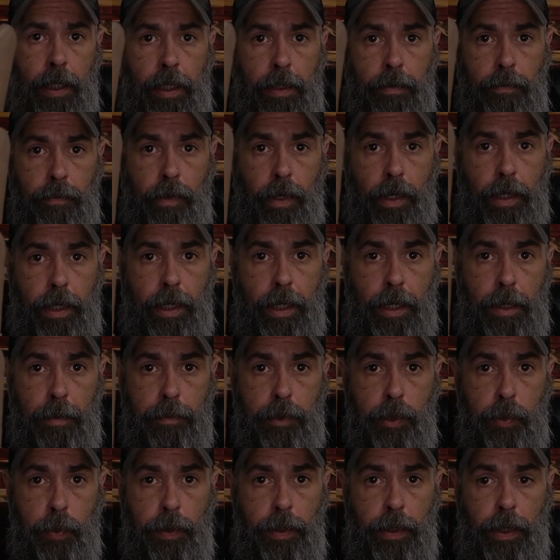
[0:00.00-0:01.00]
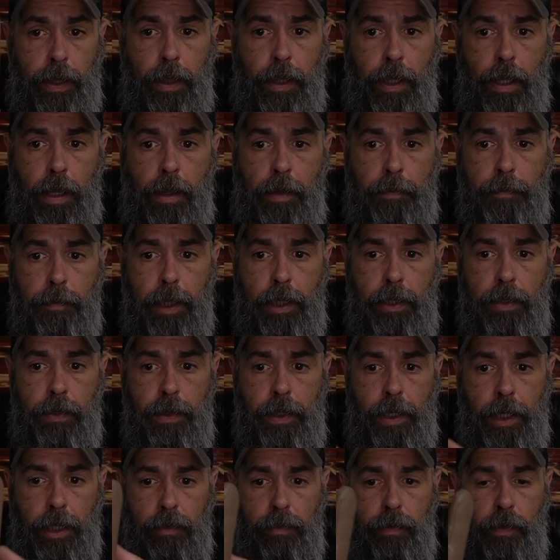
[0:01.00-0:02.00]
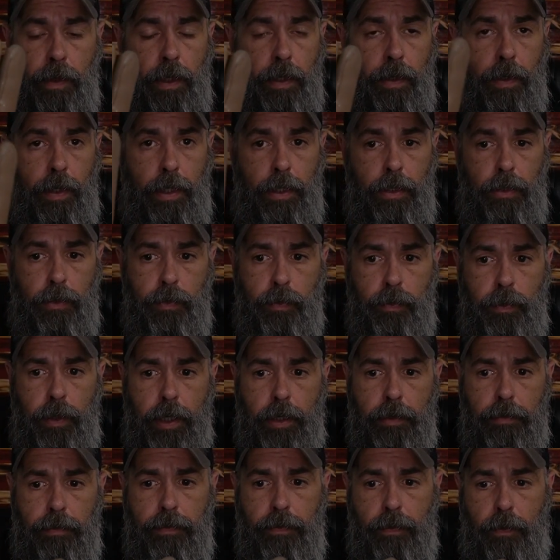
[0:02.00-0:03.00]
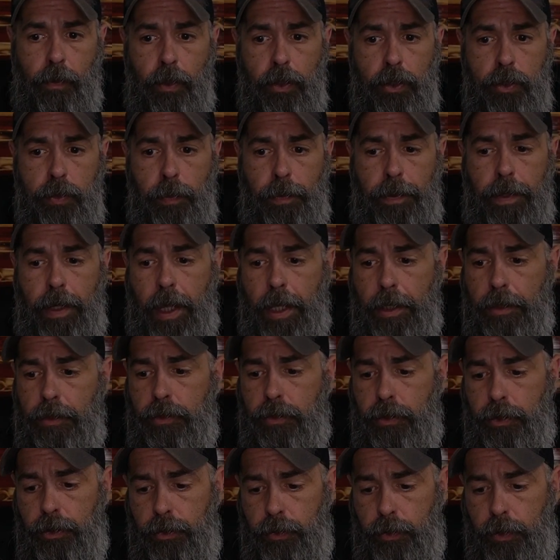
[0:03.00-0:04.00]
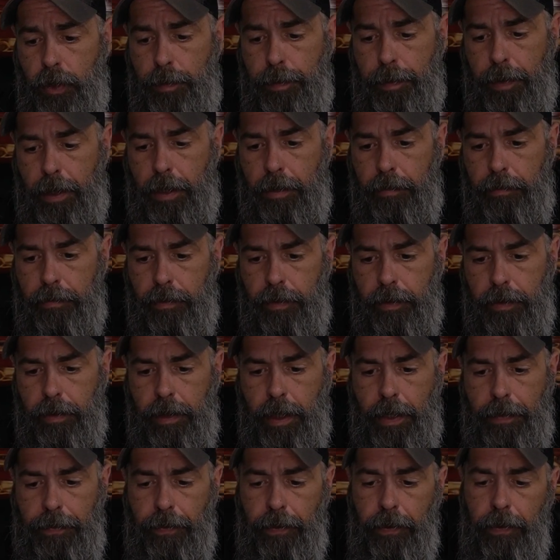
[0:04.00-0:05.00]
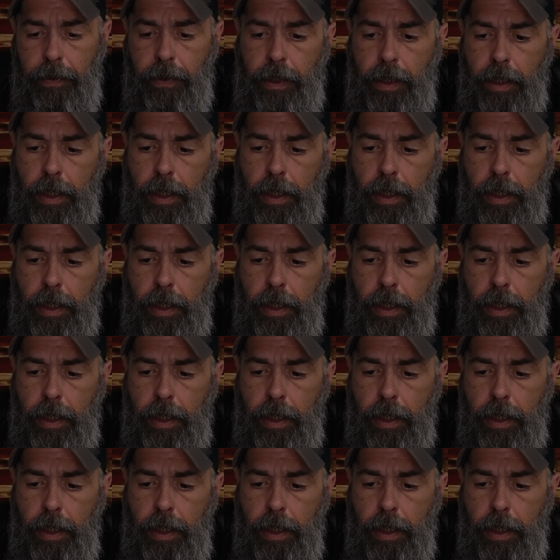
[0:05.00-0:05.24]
Right here between the thumb and your index finger is reinforced with an extra strip of leather.